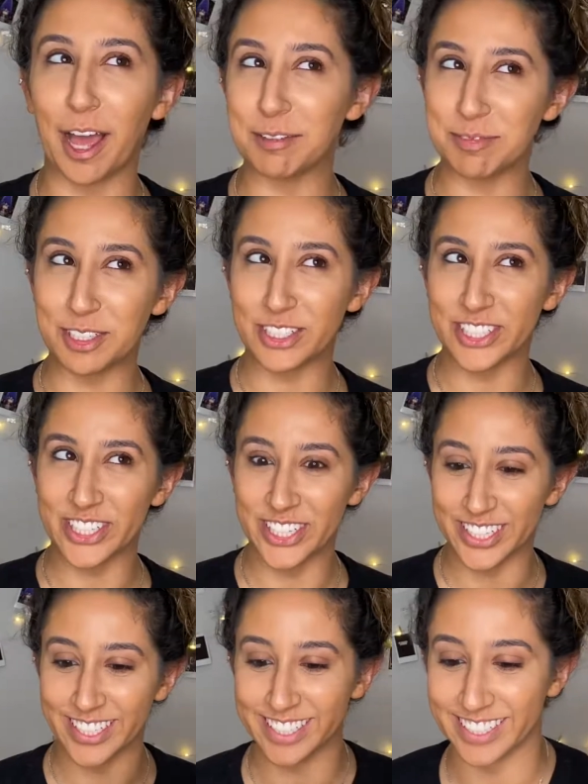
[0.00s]
I'm
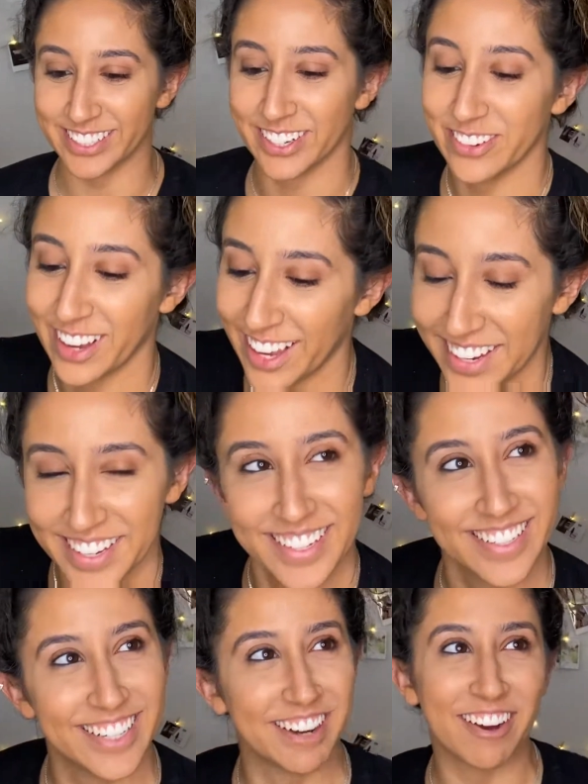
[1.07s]
shook. Okay.
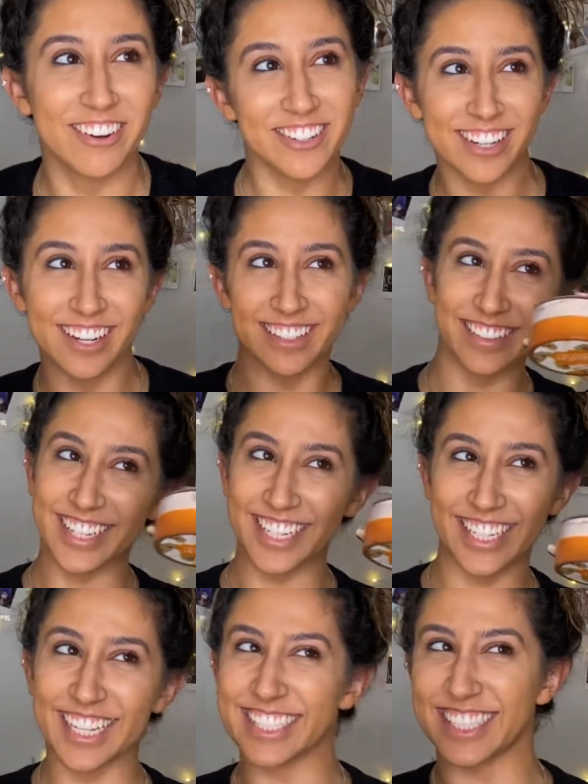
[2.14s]
Oh, okay,
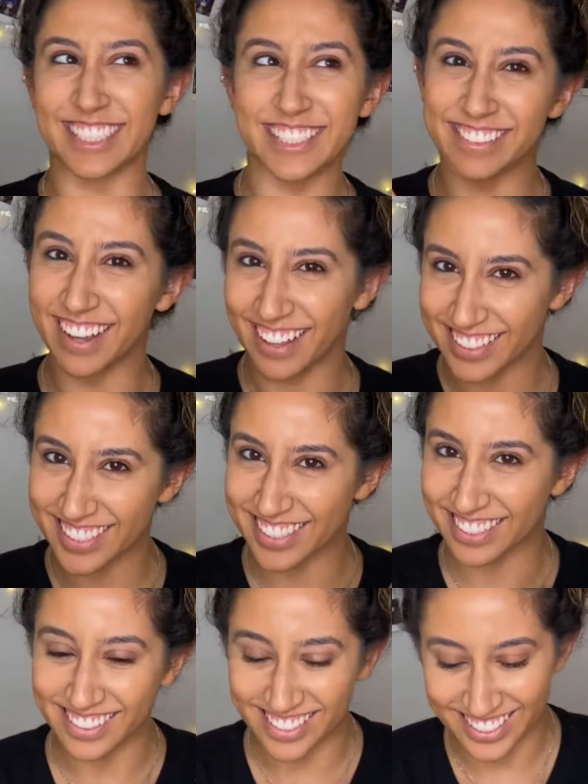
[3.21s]
I see you, dollar
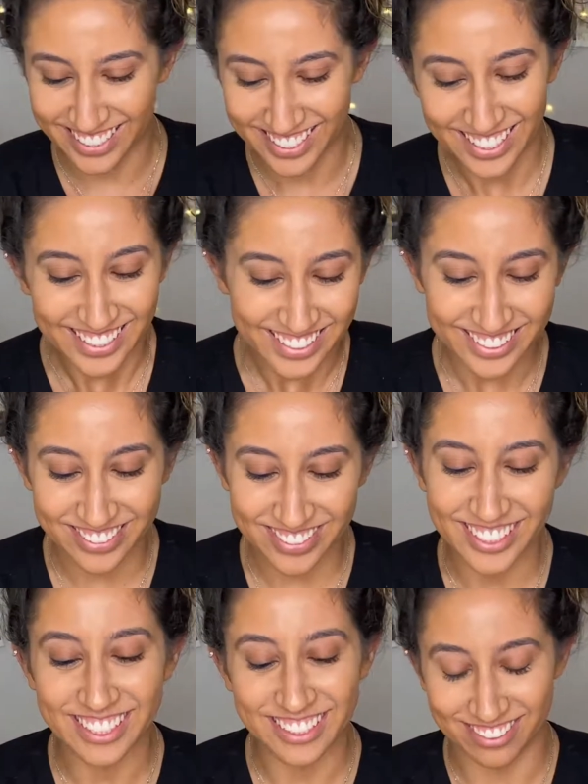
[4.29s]
store. You
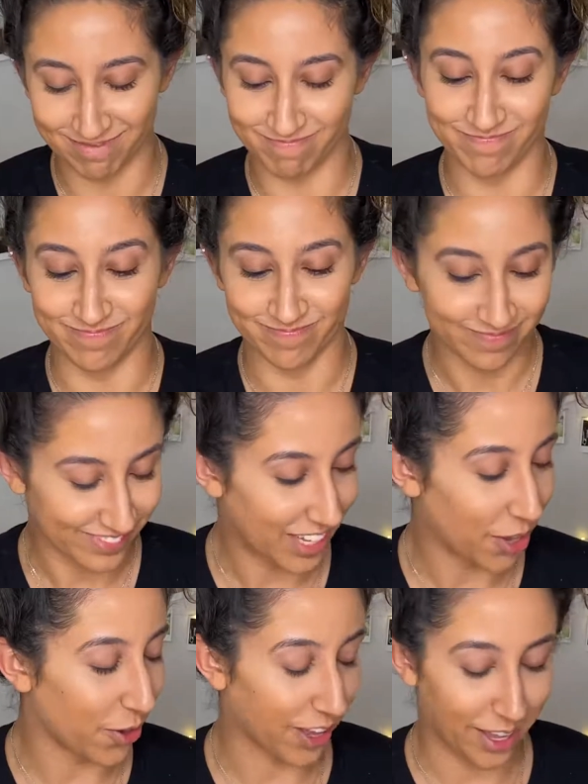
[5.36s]
really
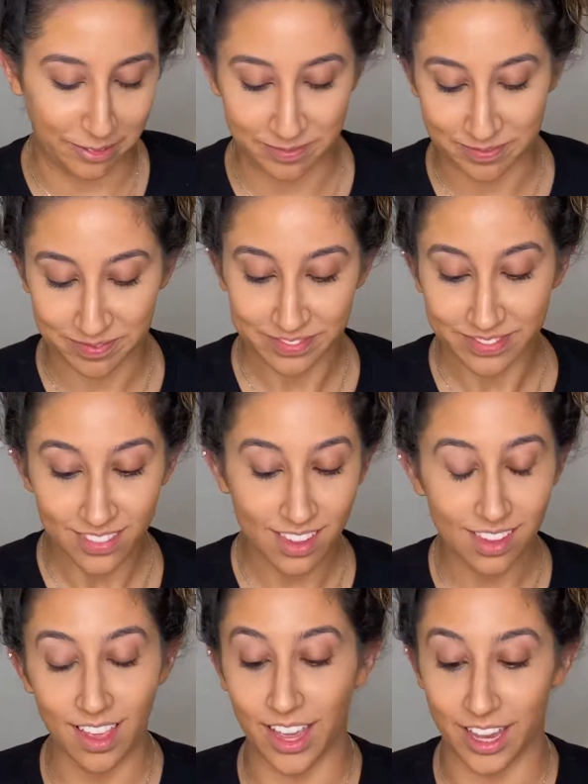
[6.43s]
okay.
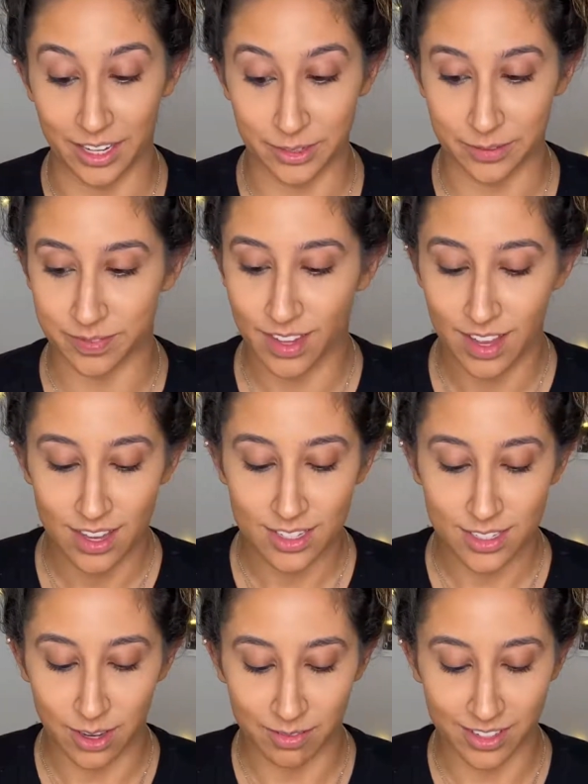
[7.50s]
Anyhow,
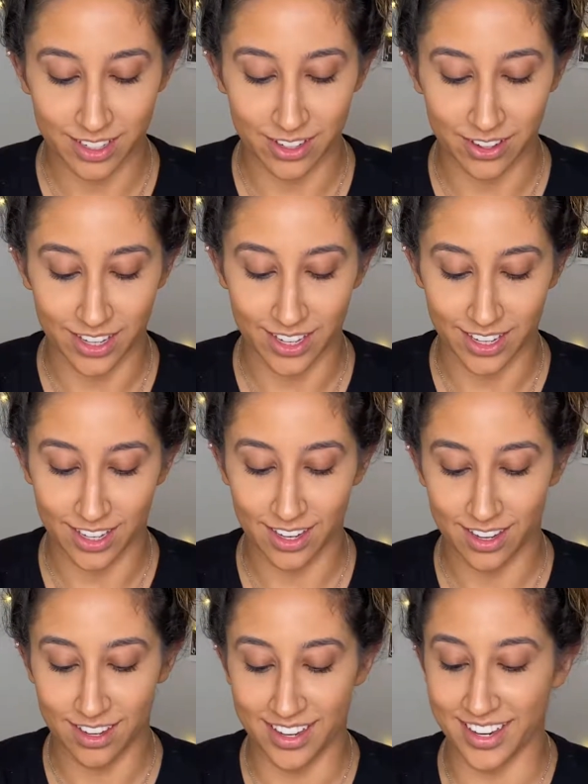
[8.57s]
so I'm gonna go ahead
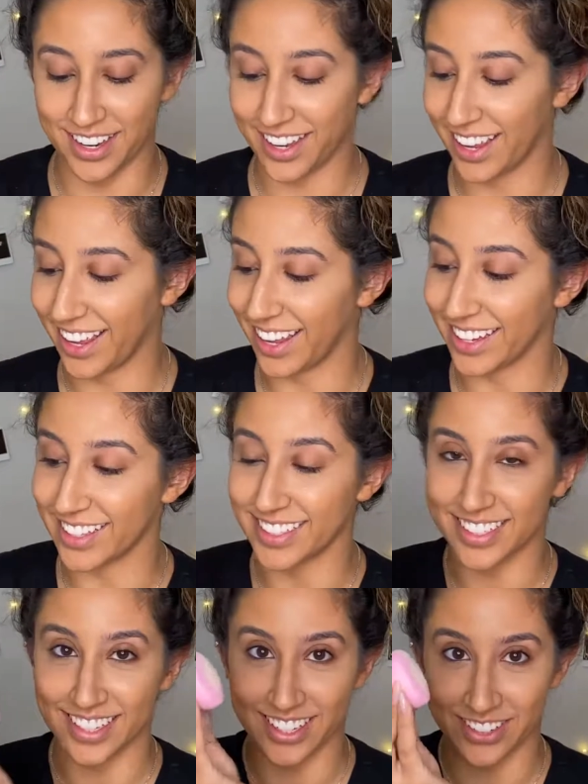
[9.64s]
and
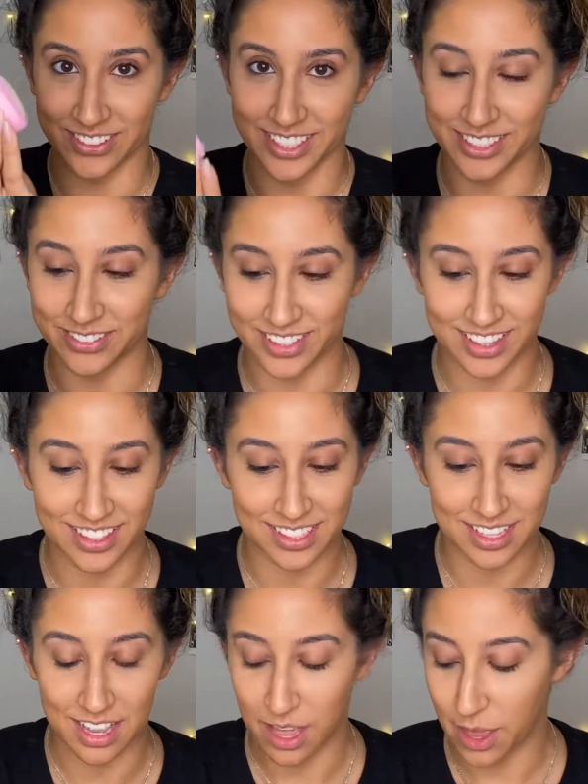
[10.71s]
go in with this